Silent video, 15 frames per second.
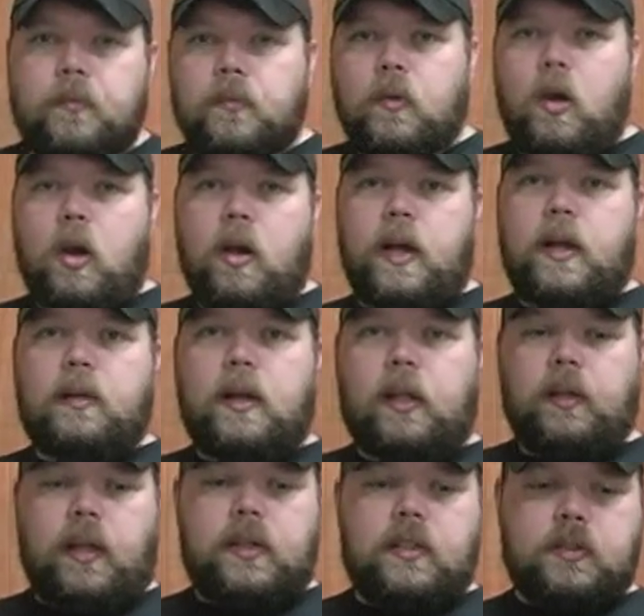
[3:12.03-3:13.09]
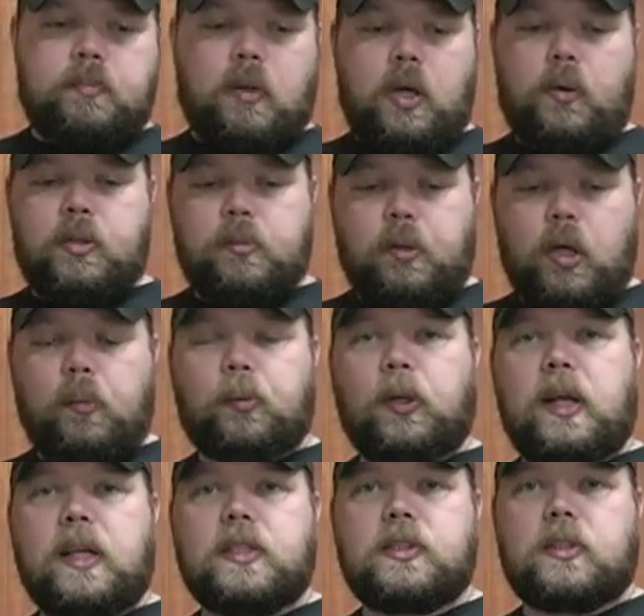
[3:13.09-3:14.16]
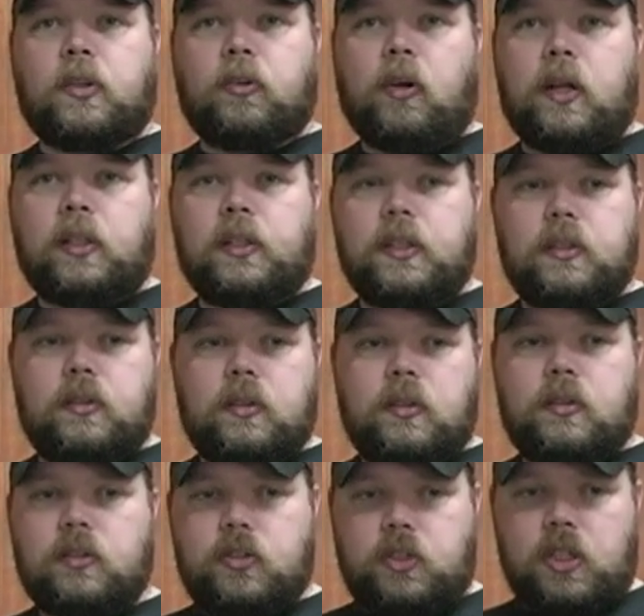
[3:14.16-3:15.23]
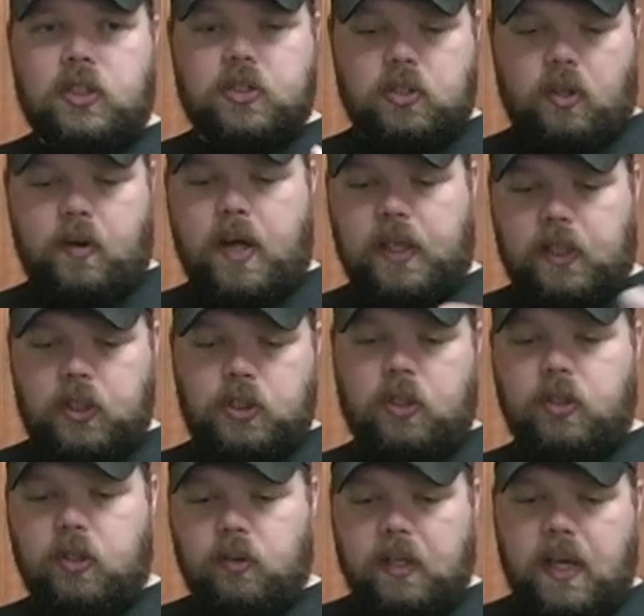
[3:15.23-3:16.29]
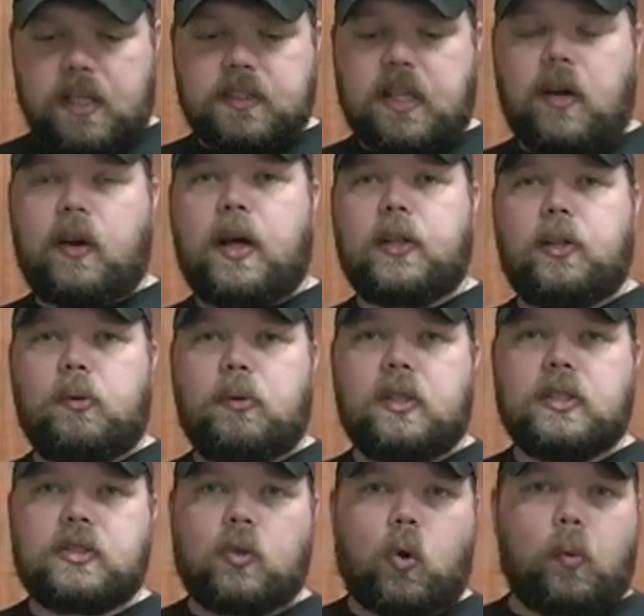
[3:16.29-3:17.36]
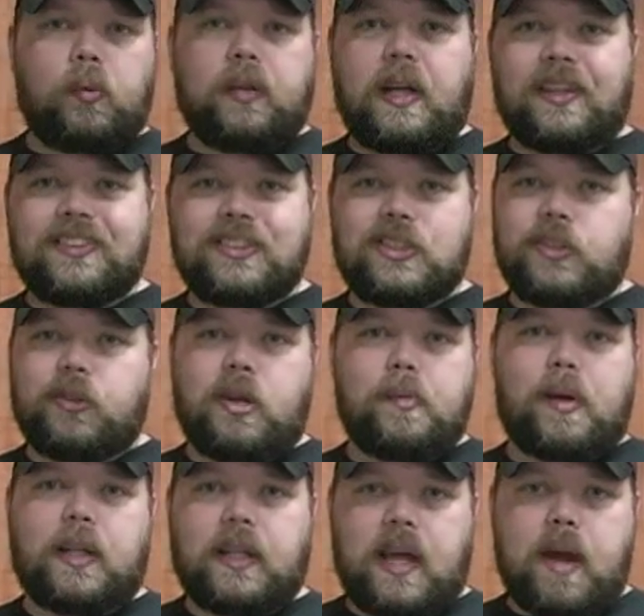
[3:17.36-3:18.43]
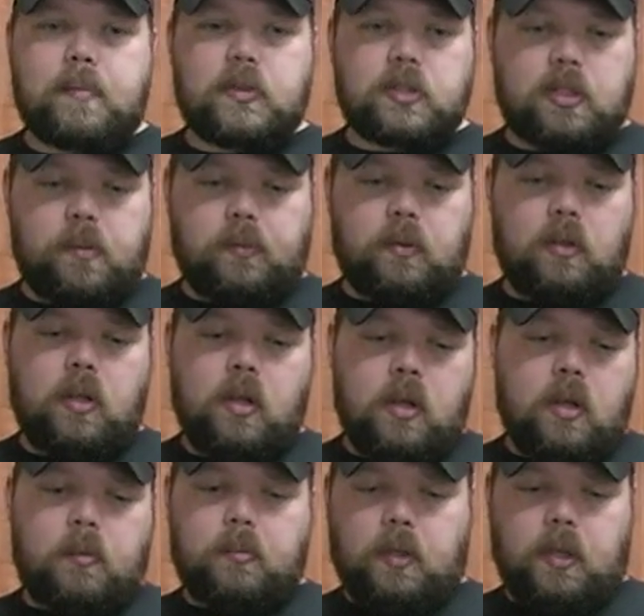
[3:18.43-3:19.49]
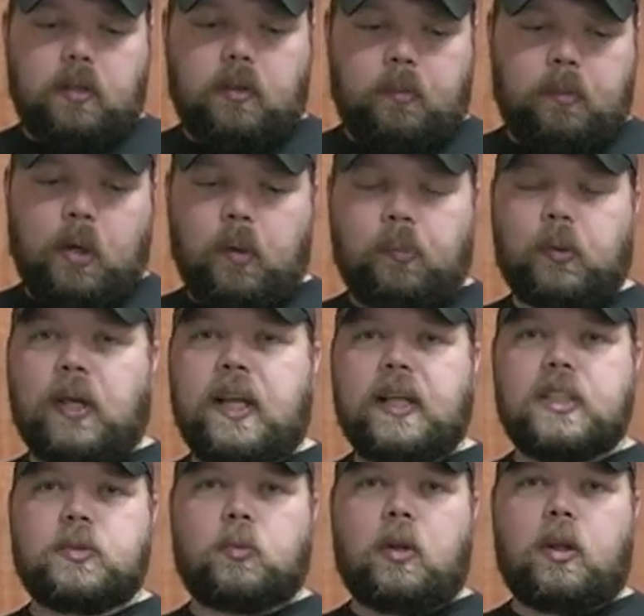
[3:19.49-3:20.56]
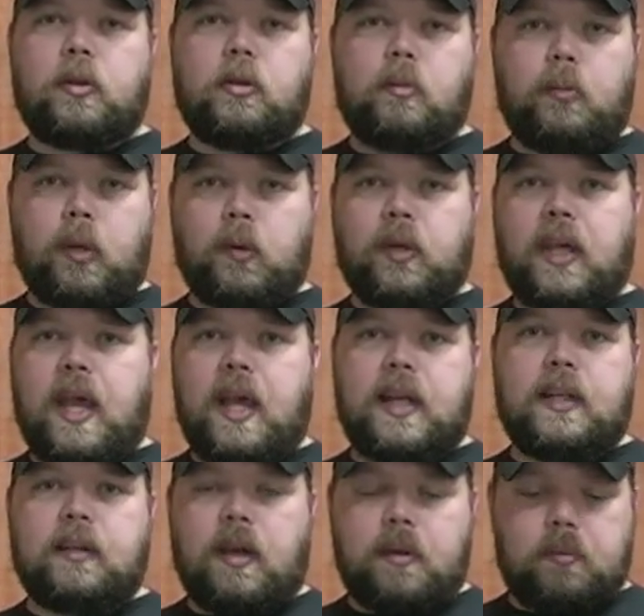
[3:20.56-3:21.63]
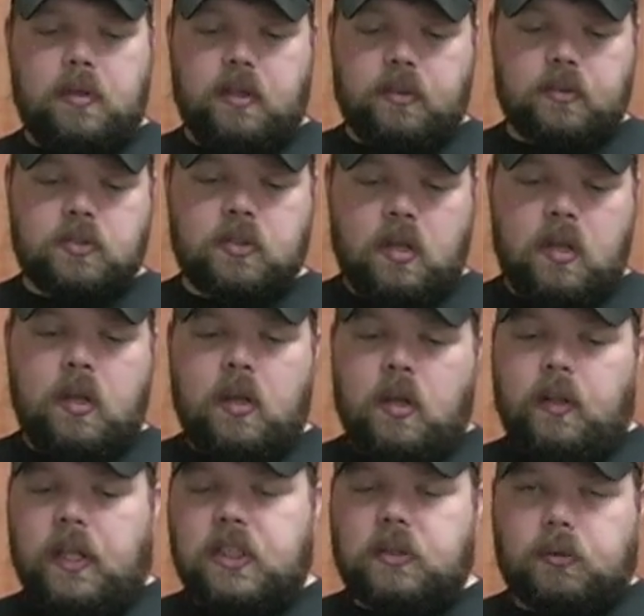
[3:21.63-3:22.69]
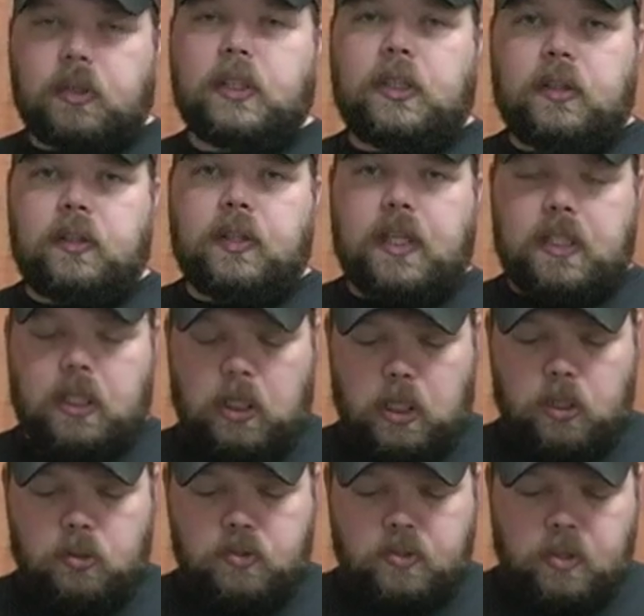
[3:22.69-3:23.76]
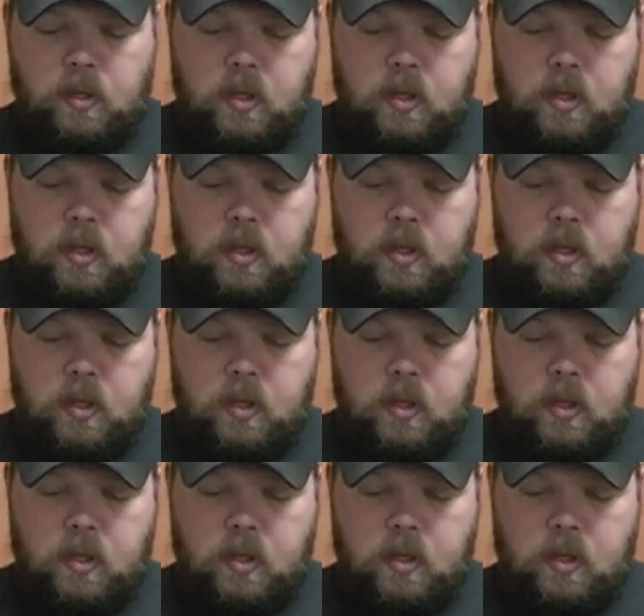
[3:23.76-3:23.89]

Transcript: All right, I laid this bow in the bow press to cradle it just so I could show you guys how I do this. Normally I'll just do it in my lap or something. But a bow press, one of the bow caddy type deals, that's a really good thing to use.